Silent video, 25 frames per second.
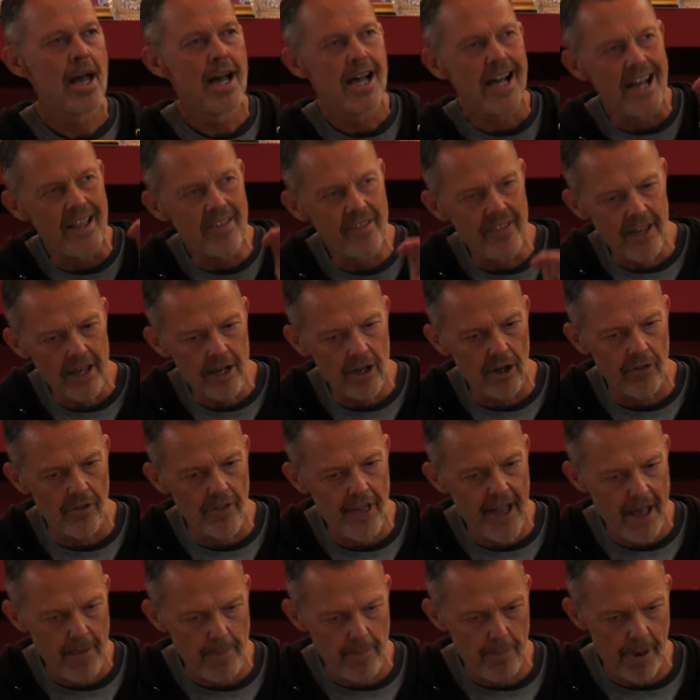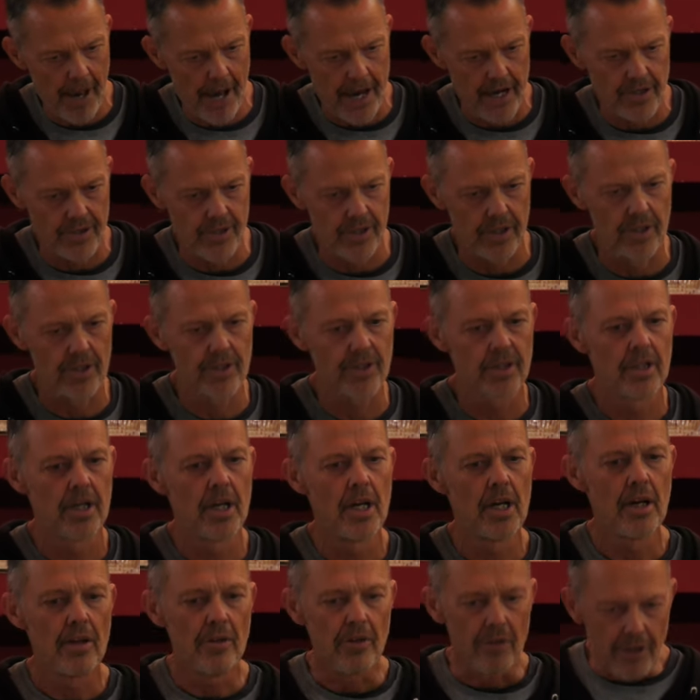And then, on that basis,
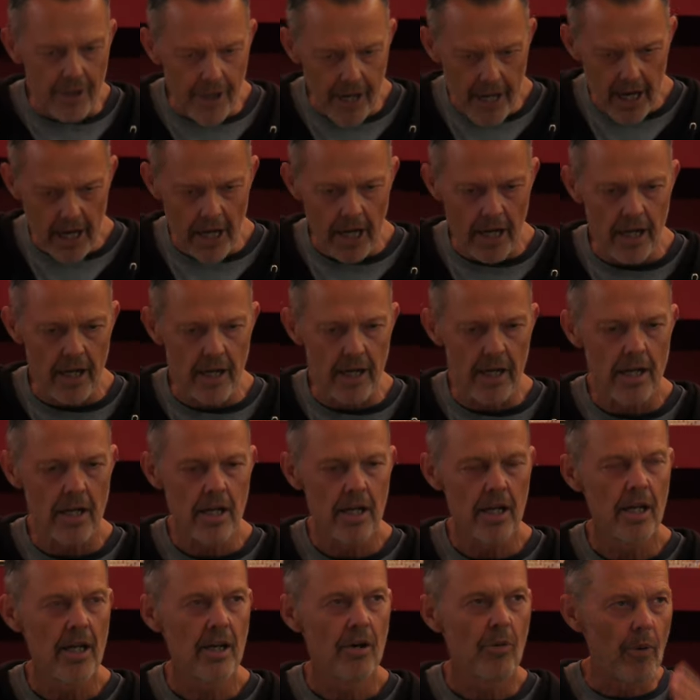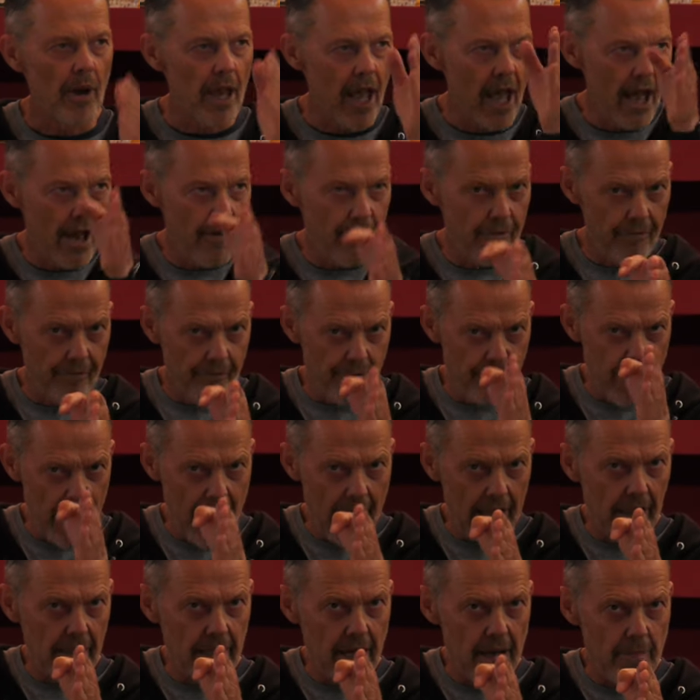then we have
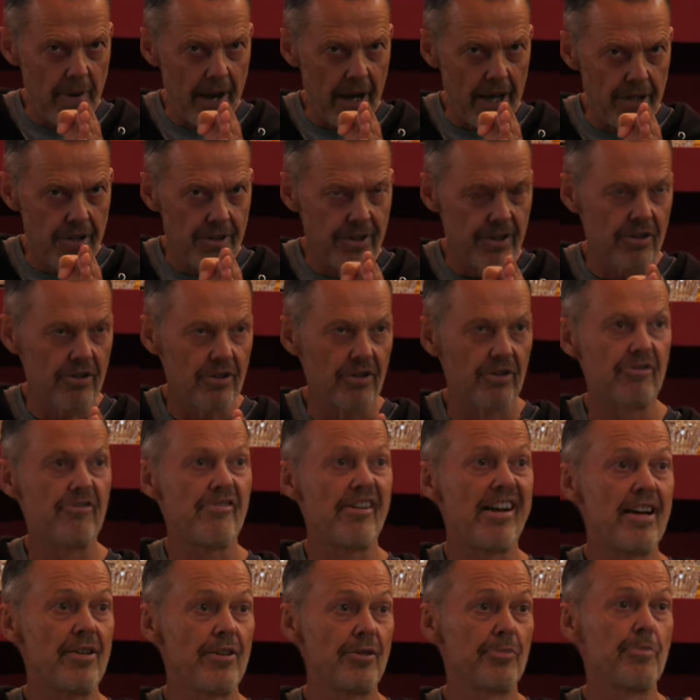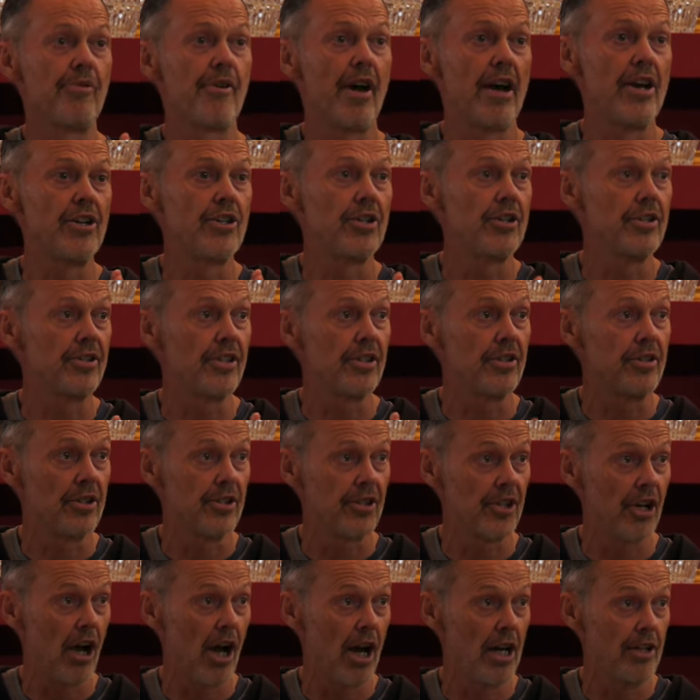reality based aspirations and
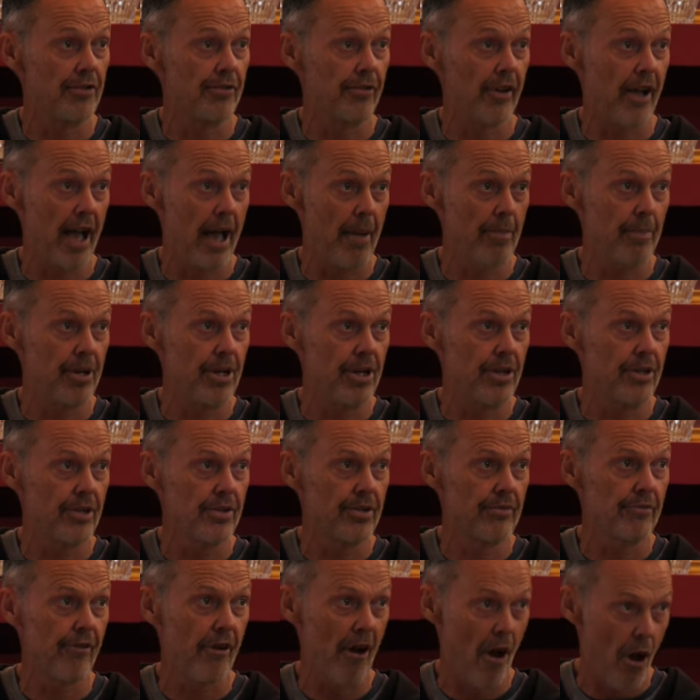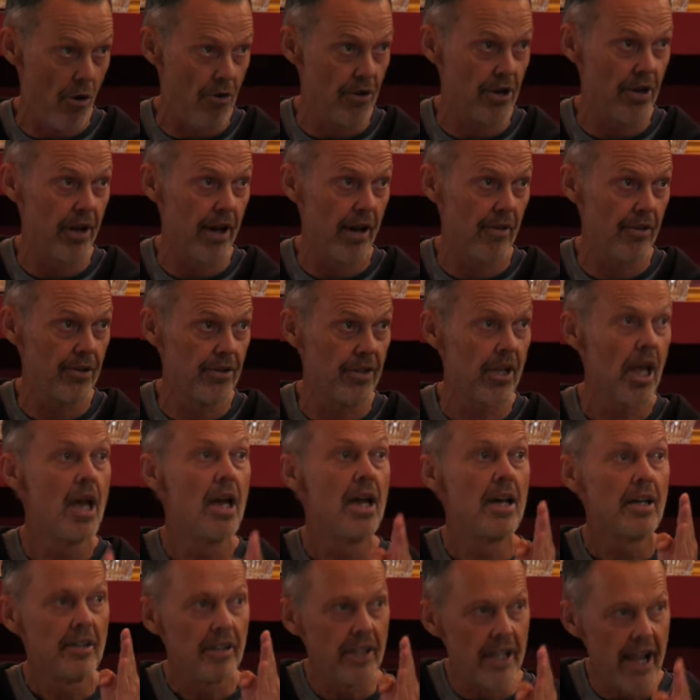desires for happiness for our own and others.
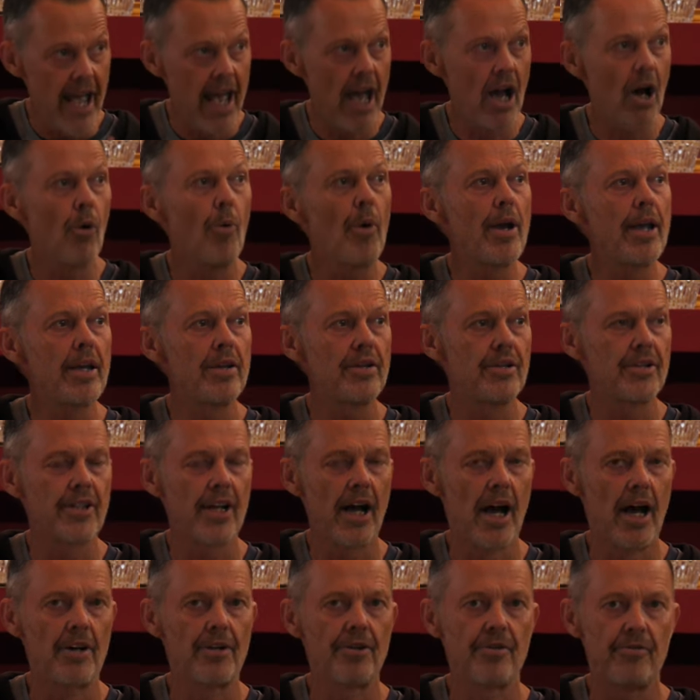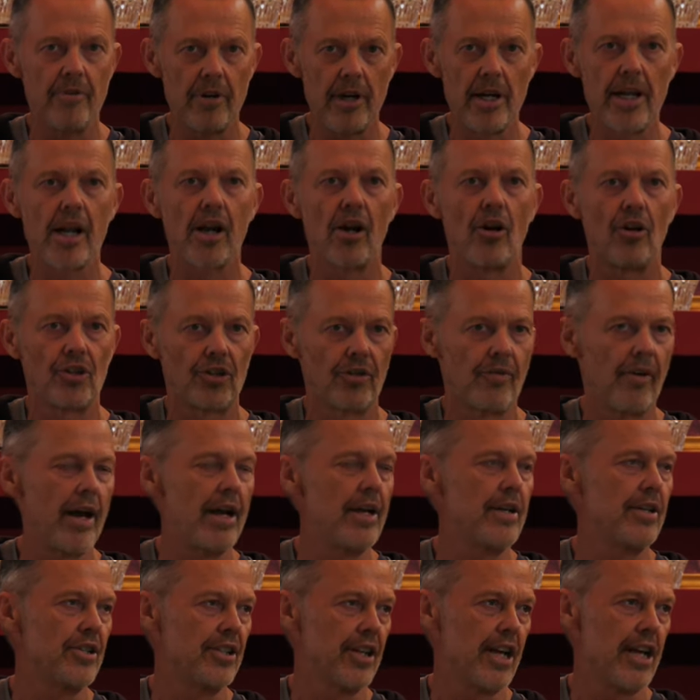Now we can start to really
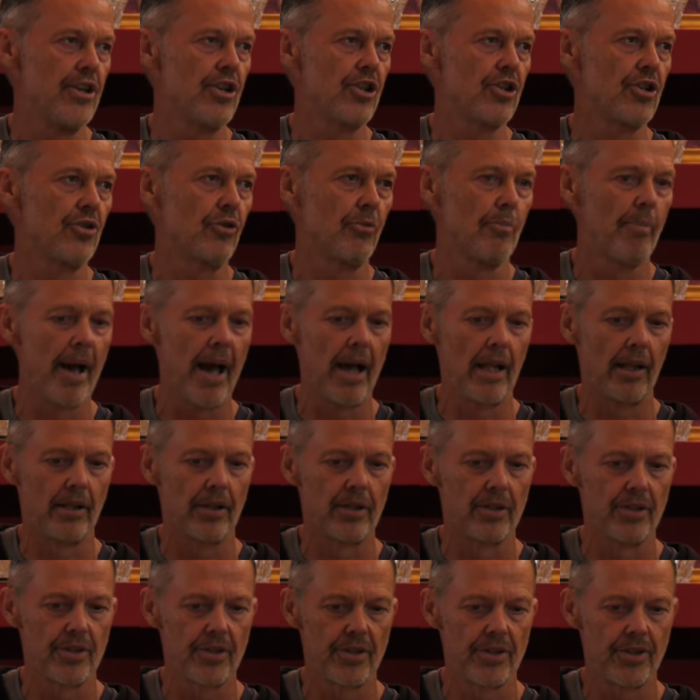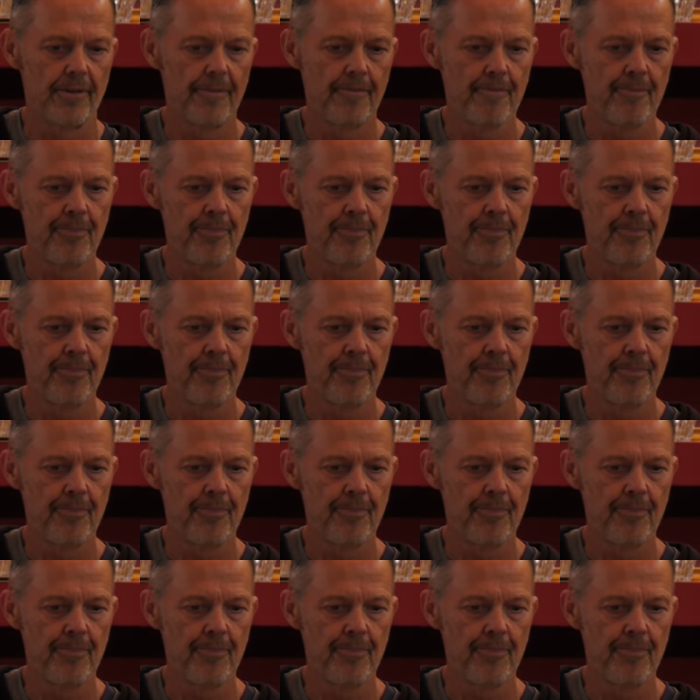cultivate attentional balance.